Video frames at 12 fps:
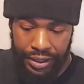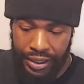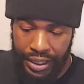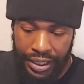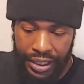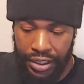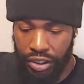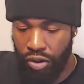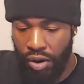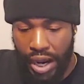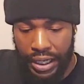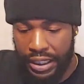did and the
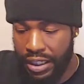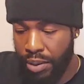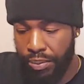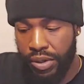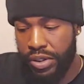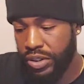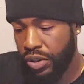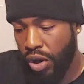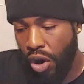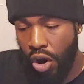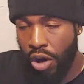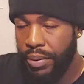chrony numbers on
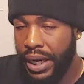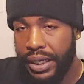all my